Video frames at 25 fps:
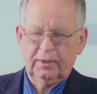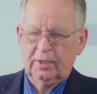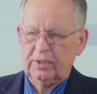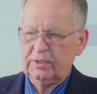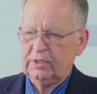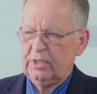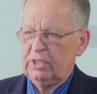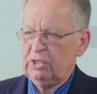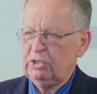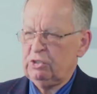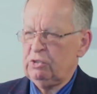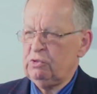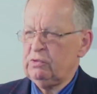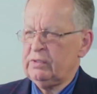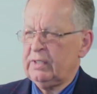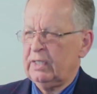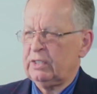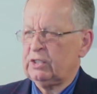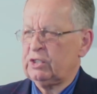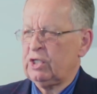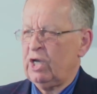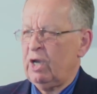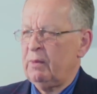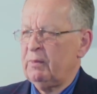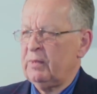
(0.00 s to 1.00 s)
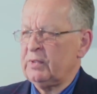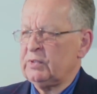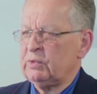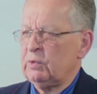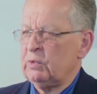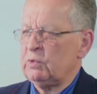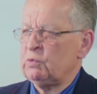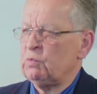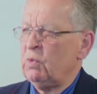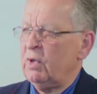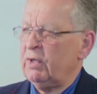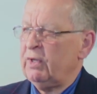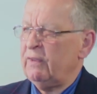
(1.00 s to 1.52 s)
because he knew that Thomas
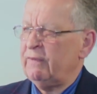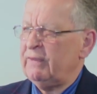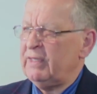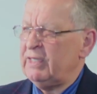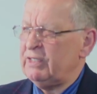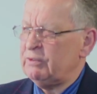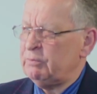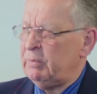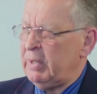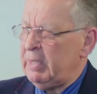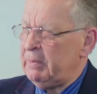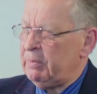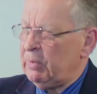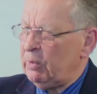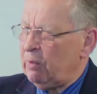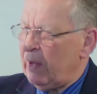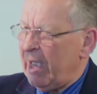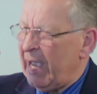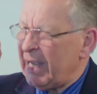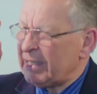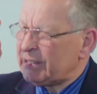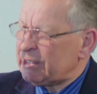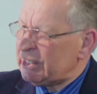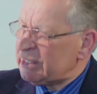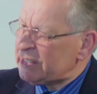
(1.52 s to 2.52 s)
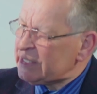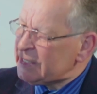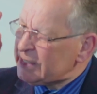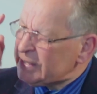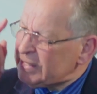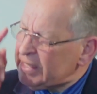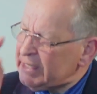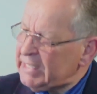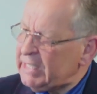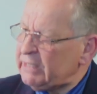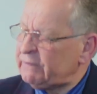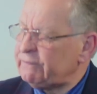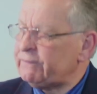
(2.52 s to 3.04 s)
was one of these people who had to
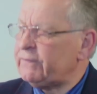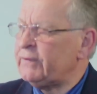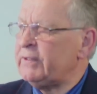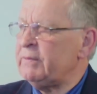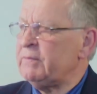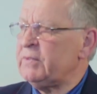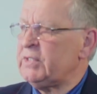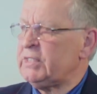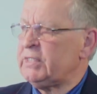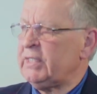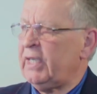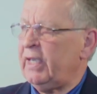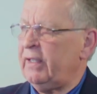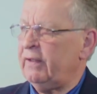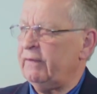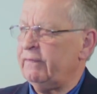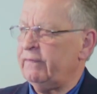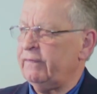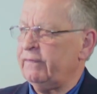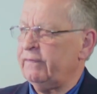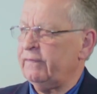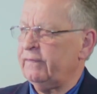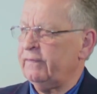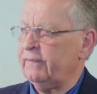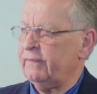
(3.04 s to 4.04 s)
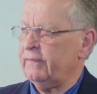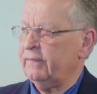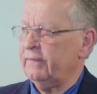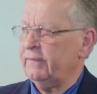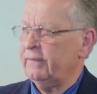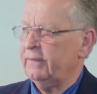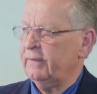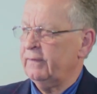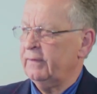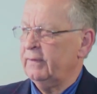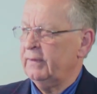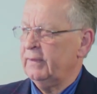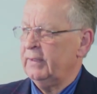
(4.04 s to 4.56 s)
see it for himself
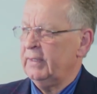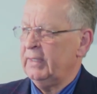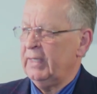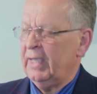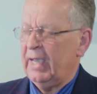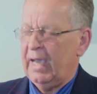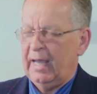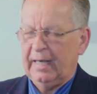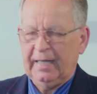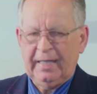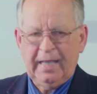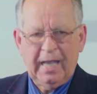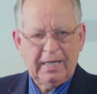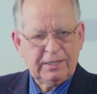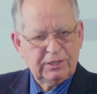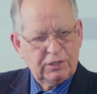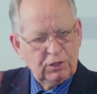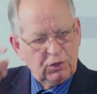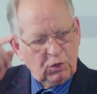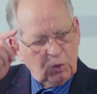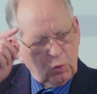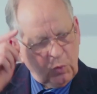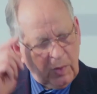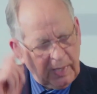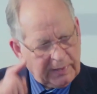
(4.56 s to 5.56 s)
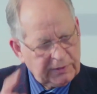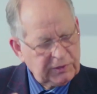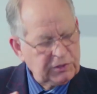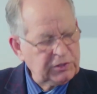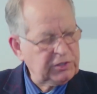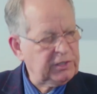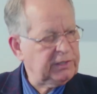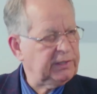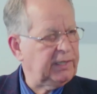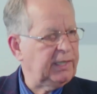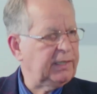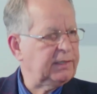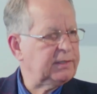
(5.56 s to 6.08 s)
and he had to
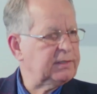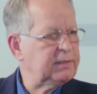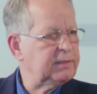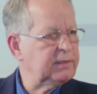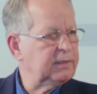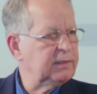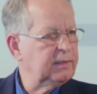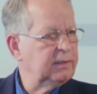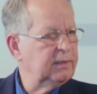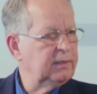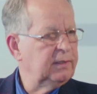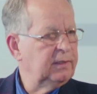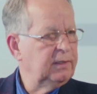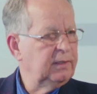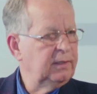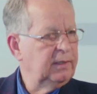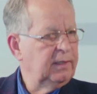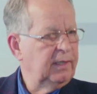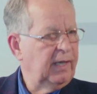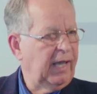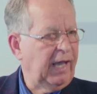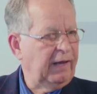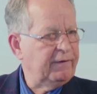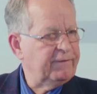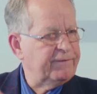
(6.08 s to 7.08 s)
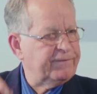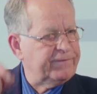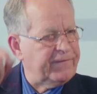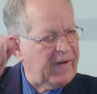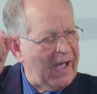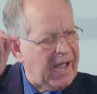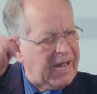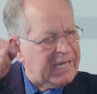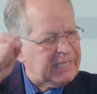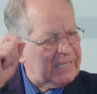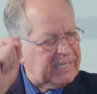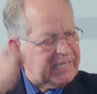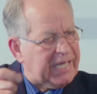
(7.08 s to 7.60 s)
question it and
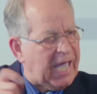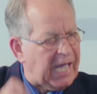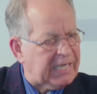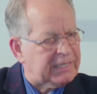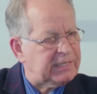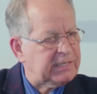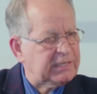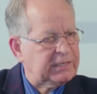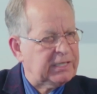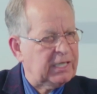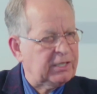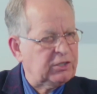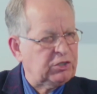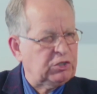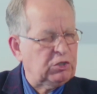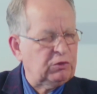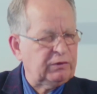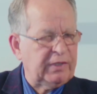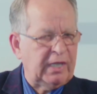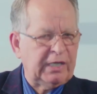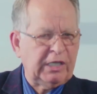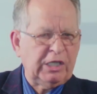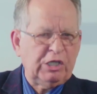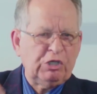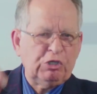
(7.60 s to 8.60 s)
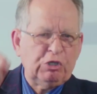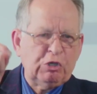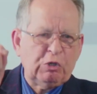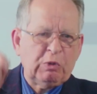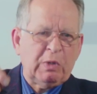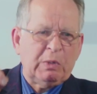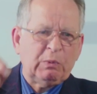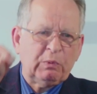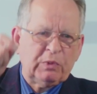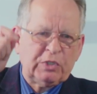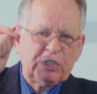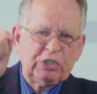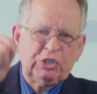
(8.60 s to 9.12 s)
find the answer so that he knew
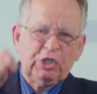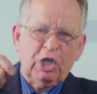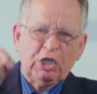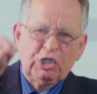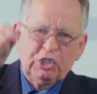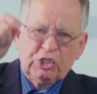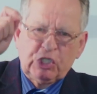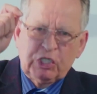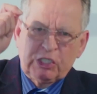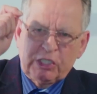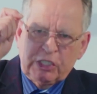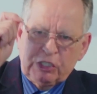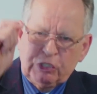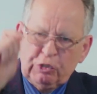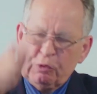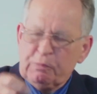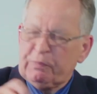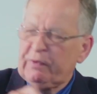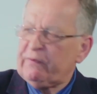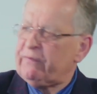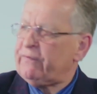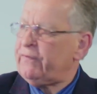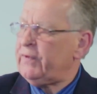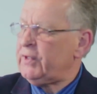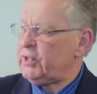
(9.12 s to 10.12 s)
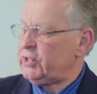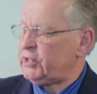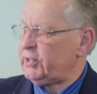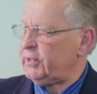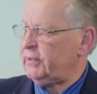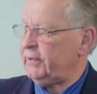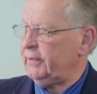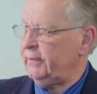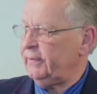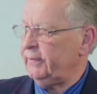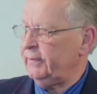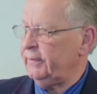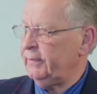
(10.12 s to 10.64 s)
it was not just superficial.
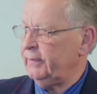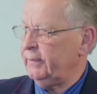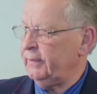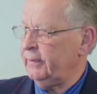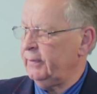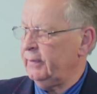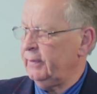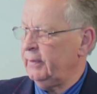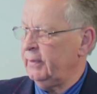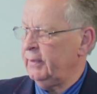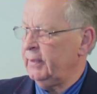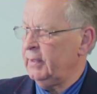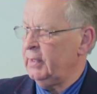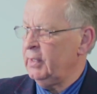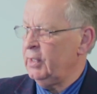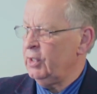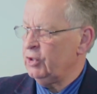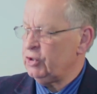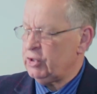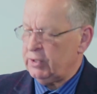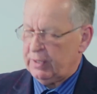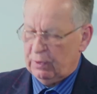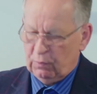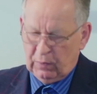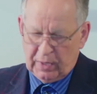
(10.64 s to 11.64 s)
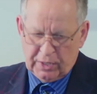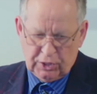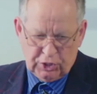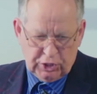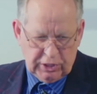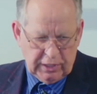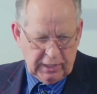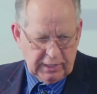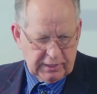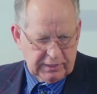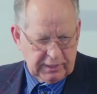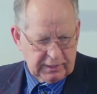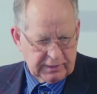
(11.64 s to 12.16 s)
So that when
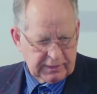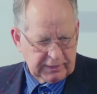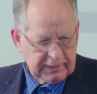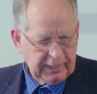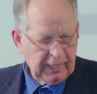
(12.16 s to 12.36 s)
Jesus